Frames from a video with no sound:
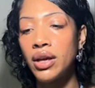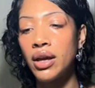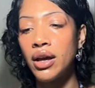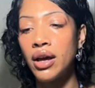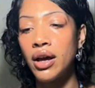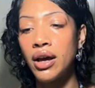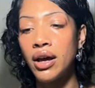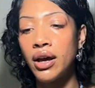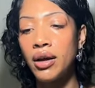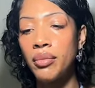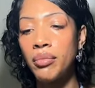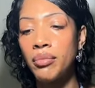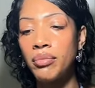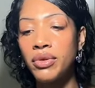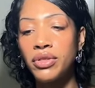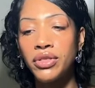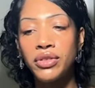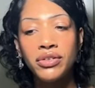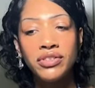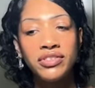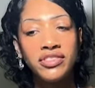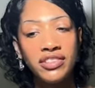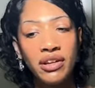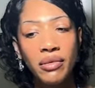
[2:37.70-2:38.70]
Um, but
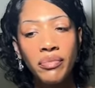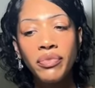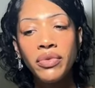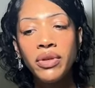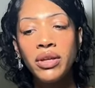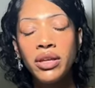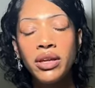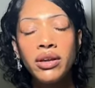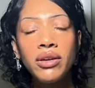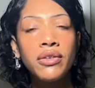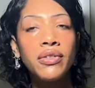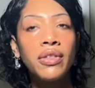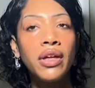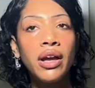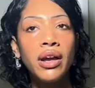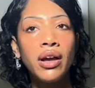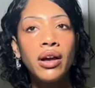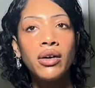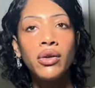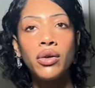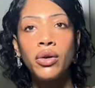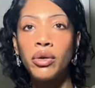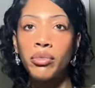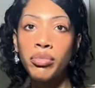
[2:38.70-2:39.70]
there's something here that,
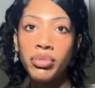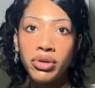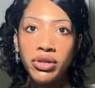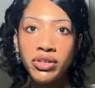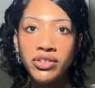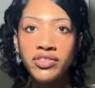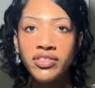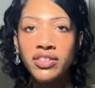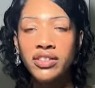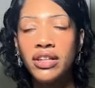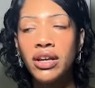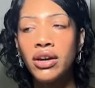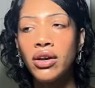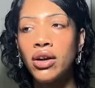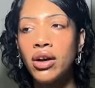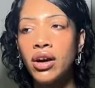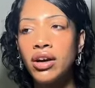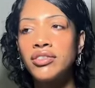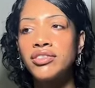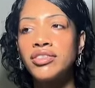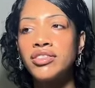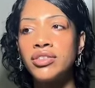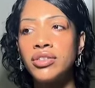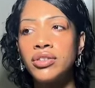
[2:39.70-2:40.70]
or a person that
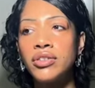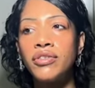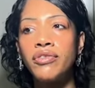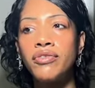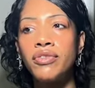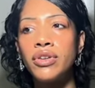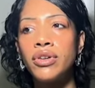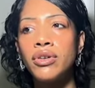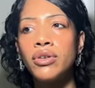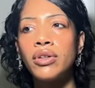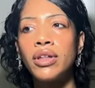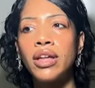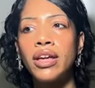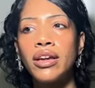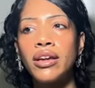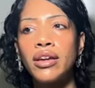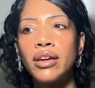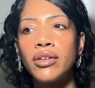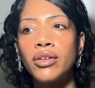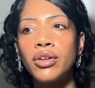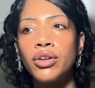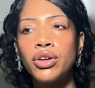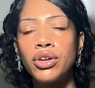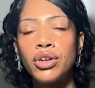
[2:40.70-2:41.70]
causes you to feel
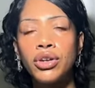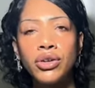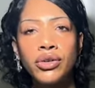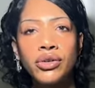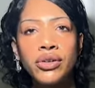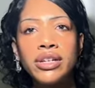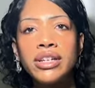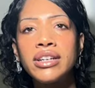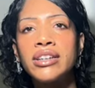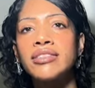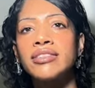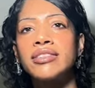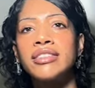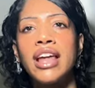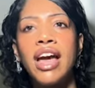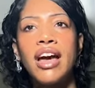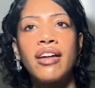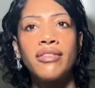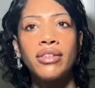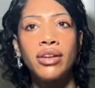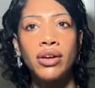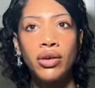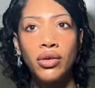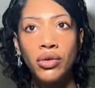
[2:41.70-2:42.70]
like curious and
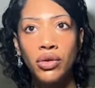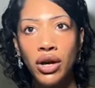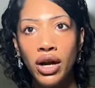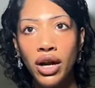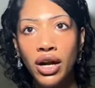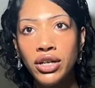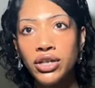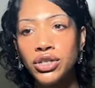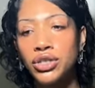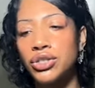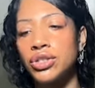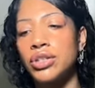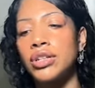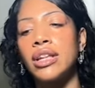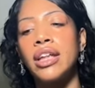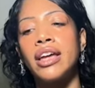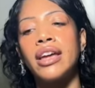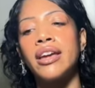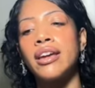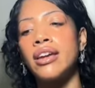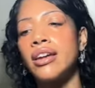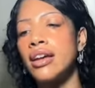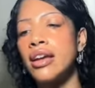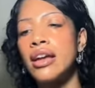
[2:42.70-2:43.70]
having a crush and
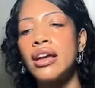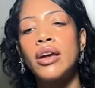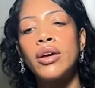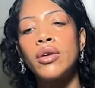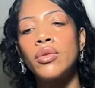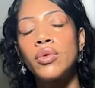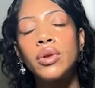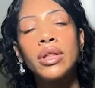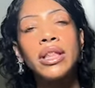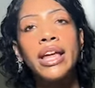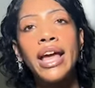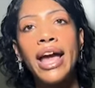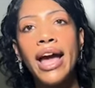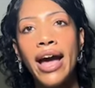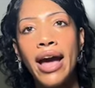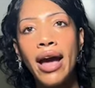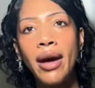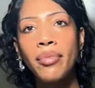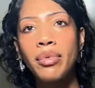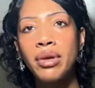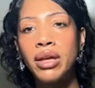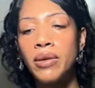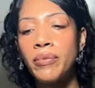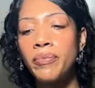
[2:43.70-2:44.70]
like really
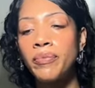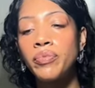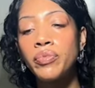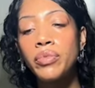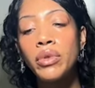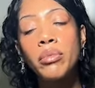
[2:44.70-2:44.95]
happy.